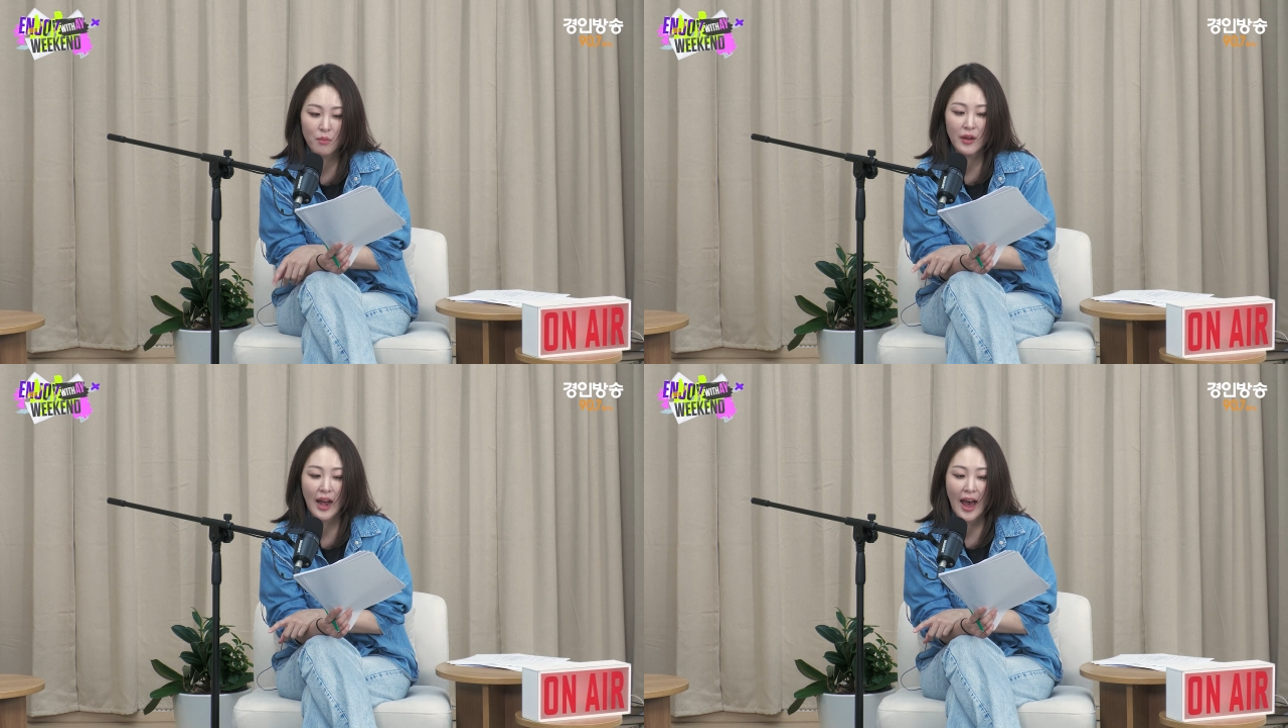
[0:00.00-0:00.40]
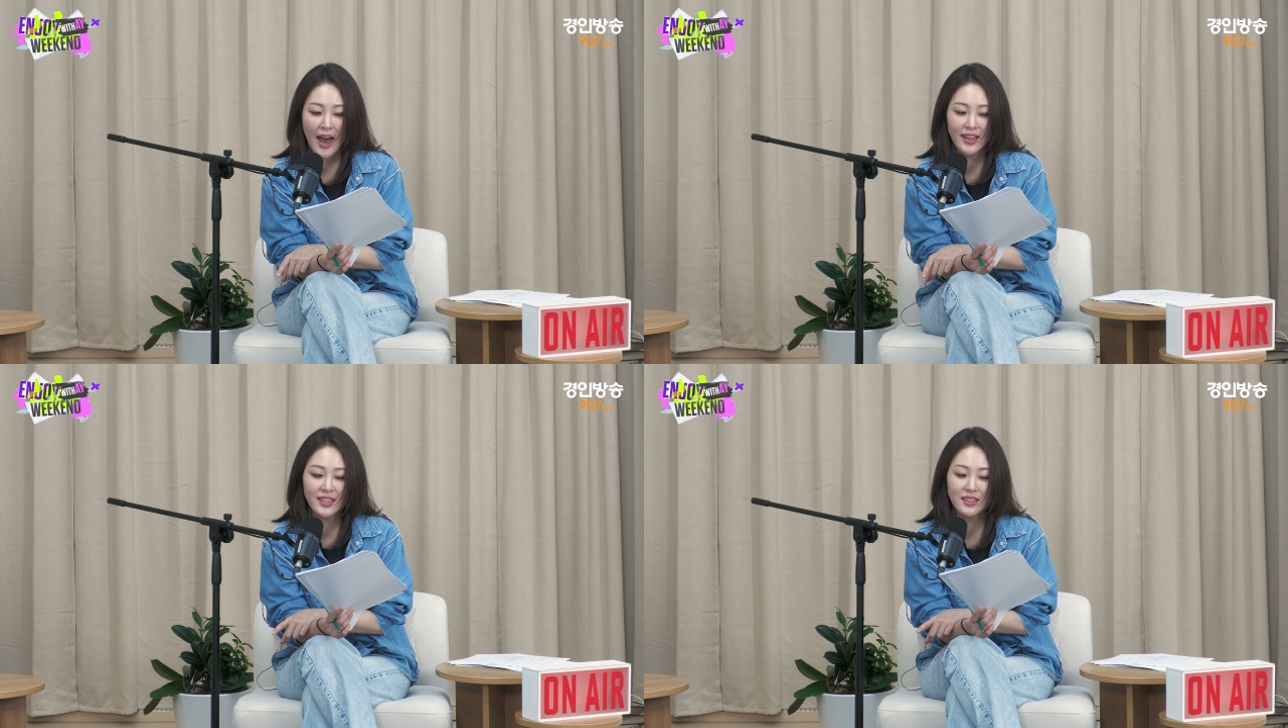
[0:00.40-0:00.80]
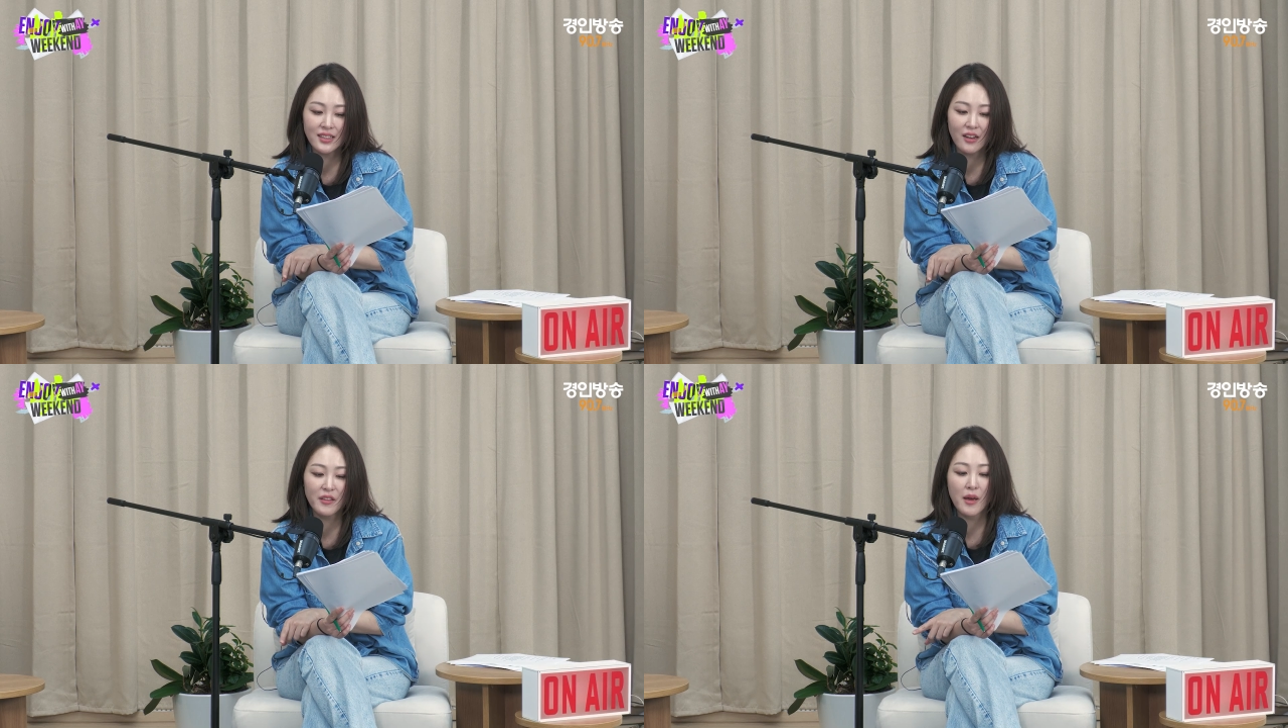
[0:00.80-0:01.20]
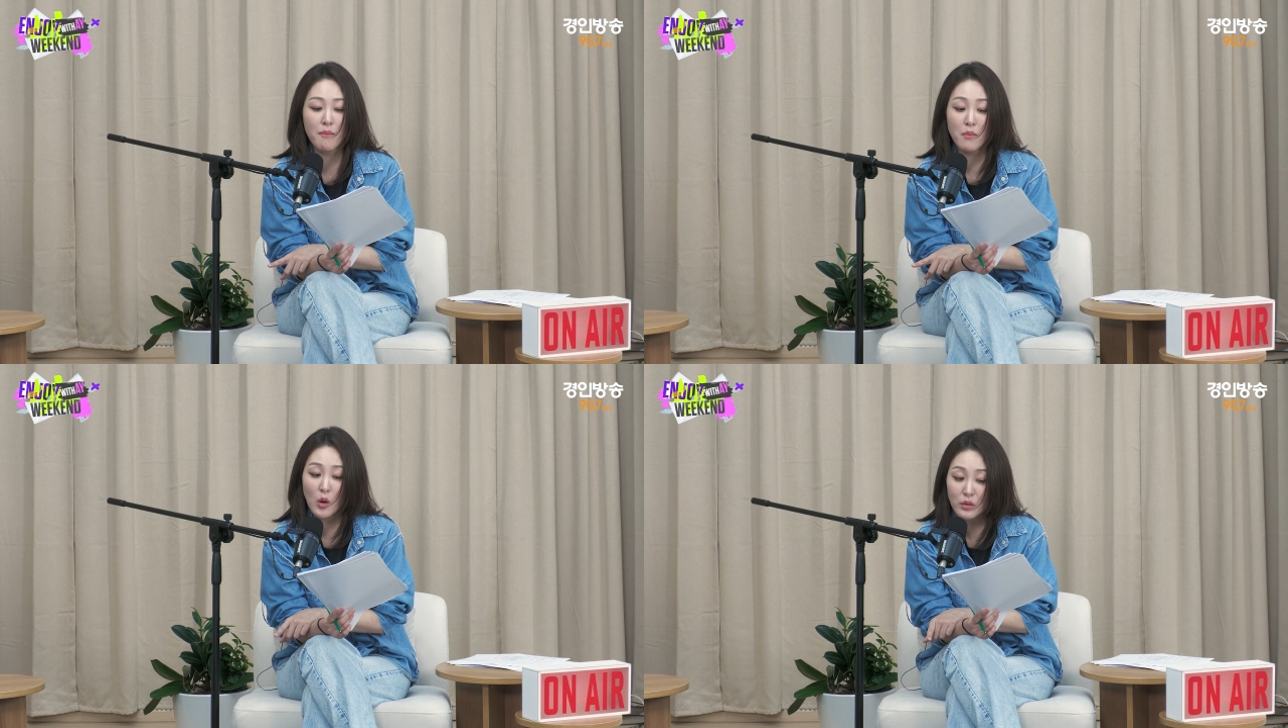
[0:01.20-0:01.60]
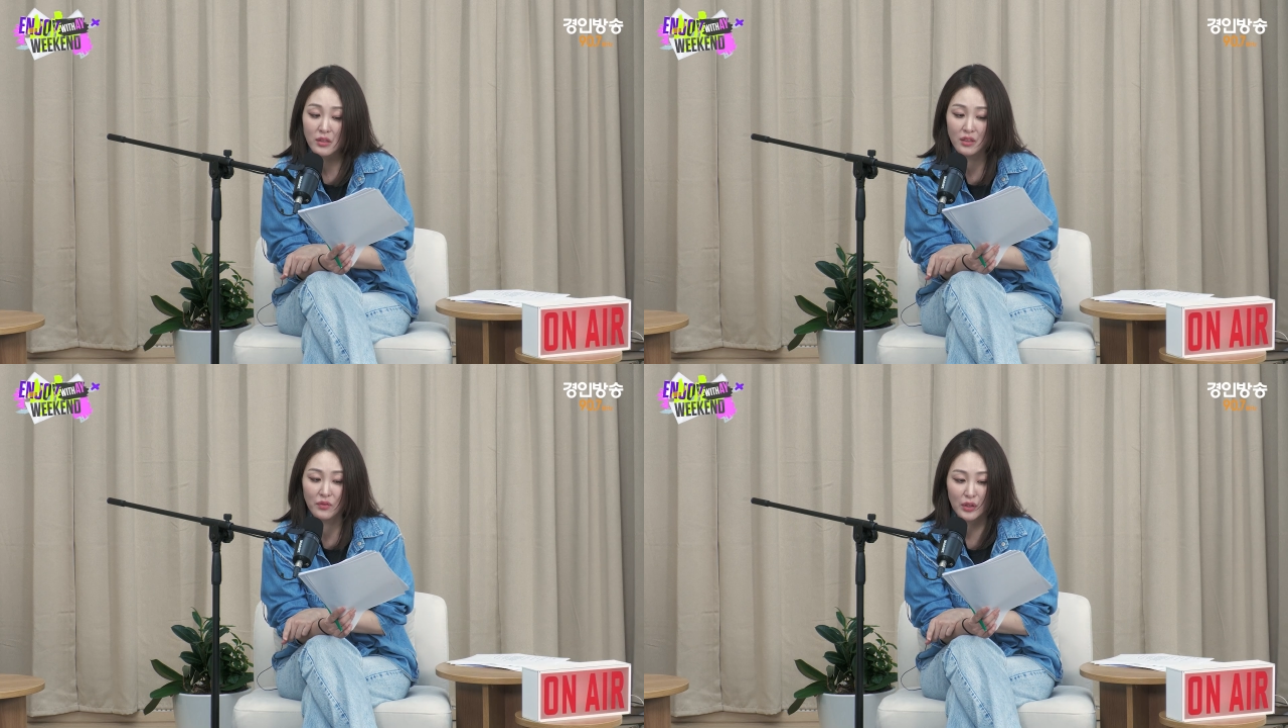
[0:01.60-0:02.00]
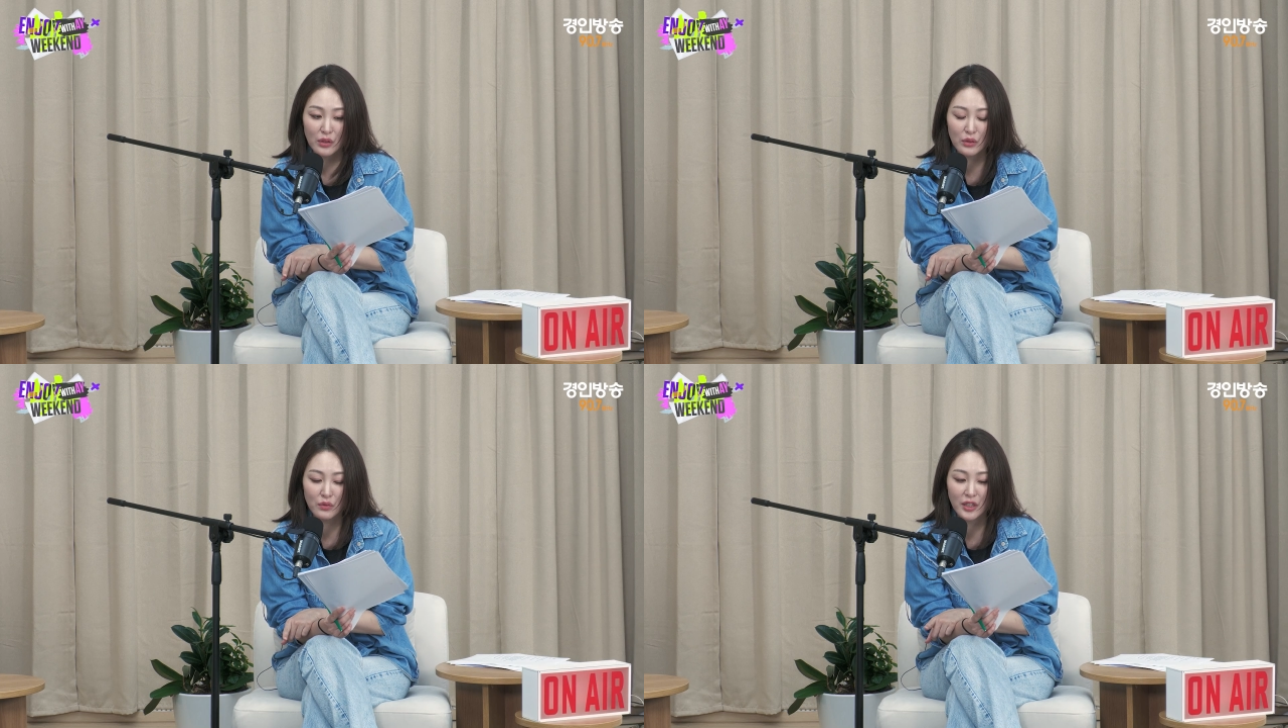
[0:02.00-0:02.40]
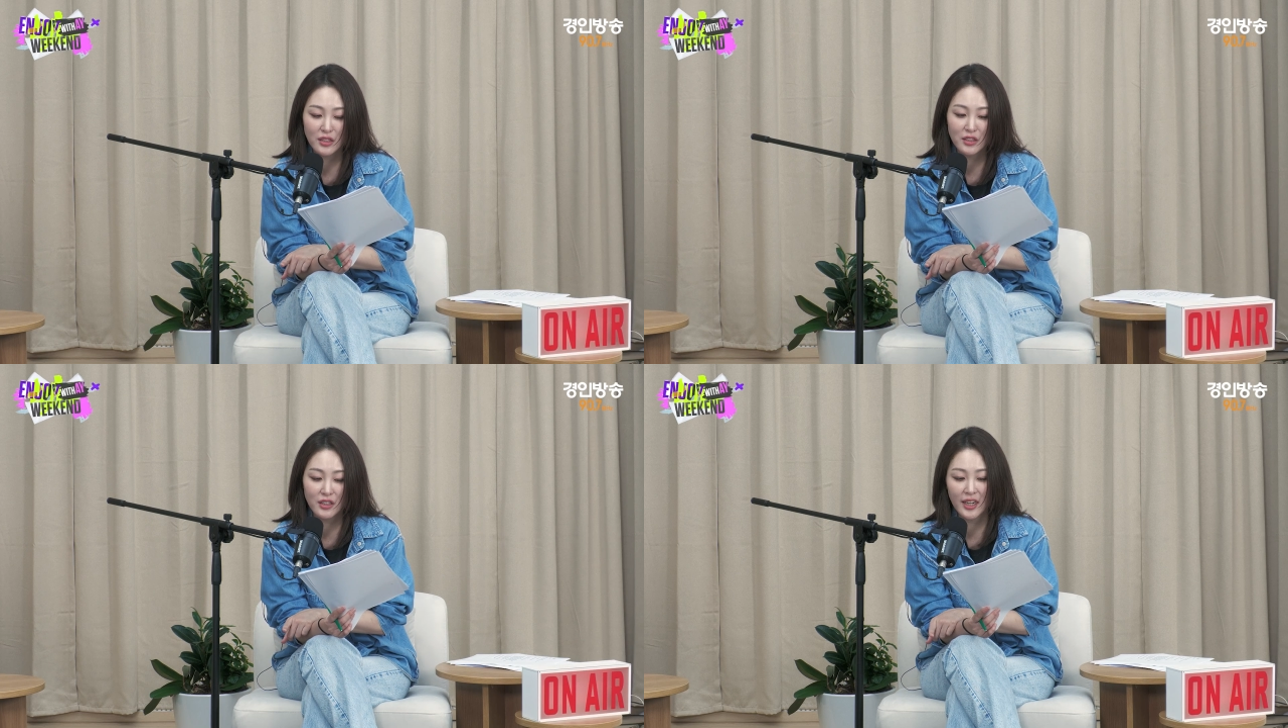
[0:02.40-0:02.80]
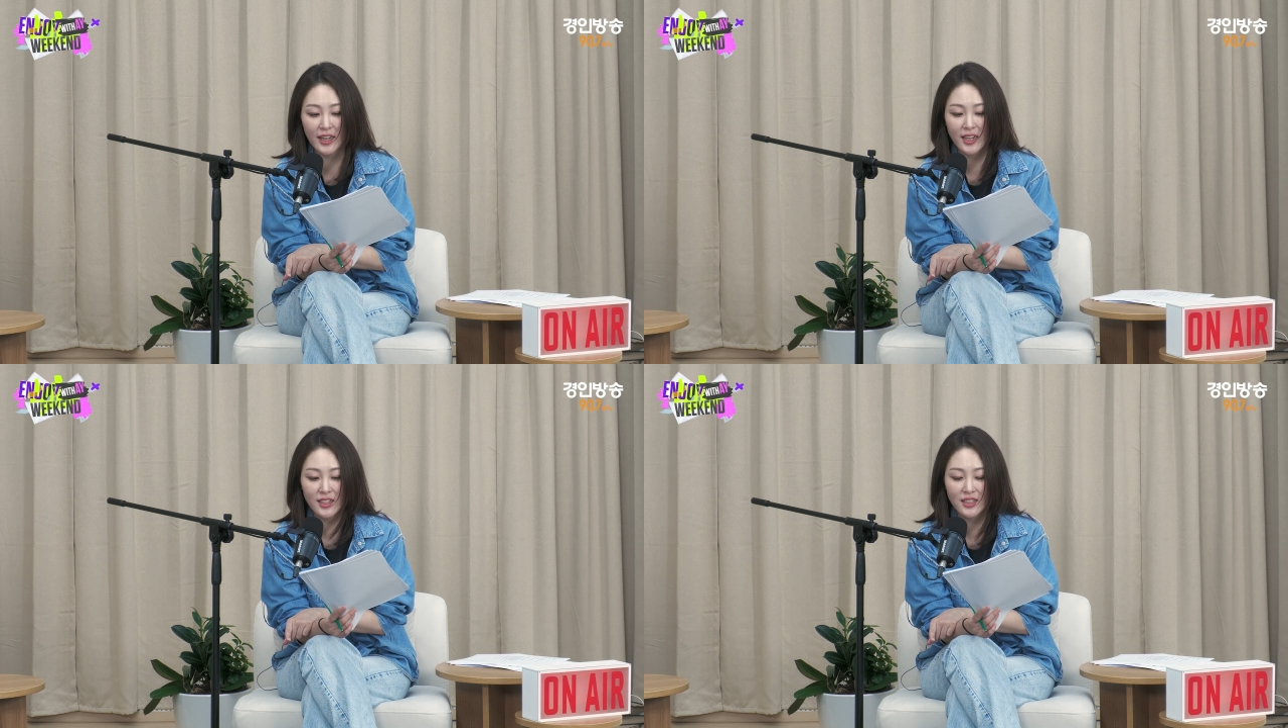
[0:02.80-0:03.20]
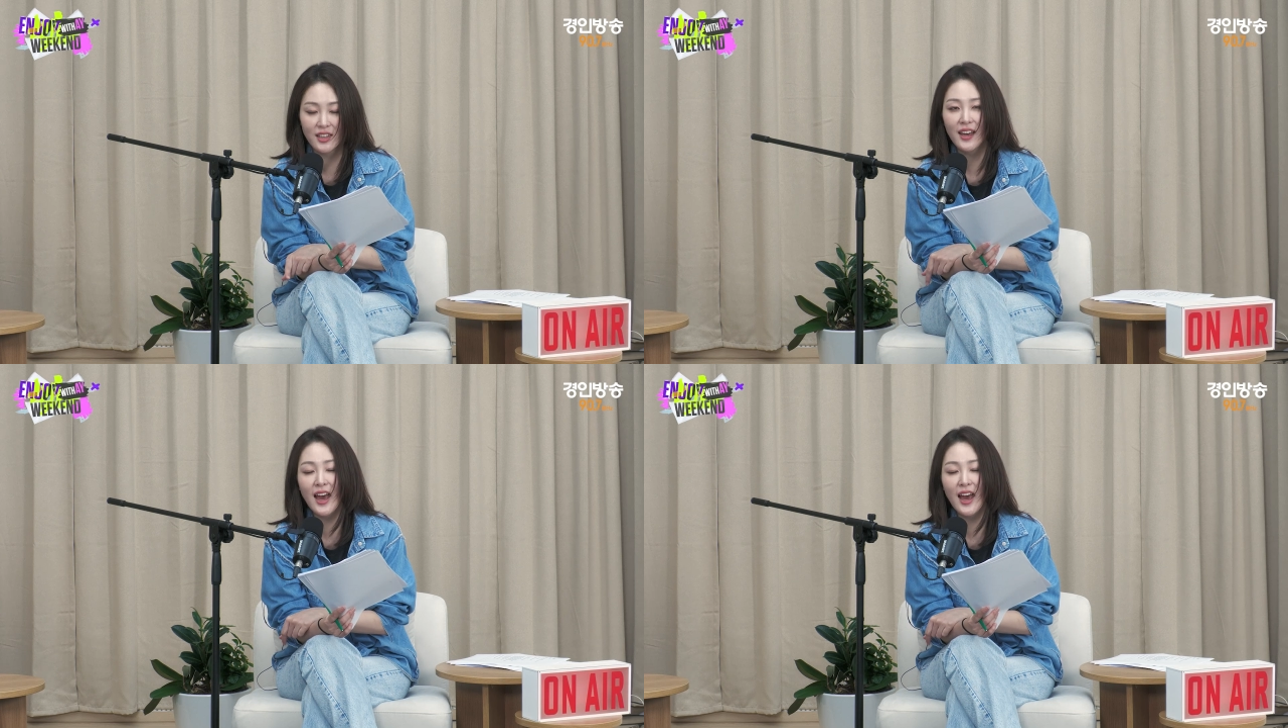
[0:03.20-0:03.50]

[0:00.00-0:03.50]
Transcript: but I can tell that most of you raised your hand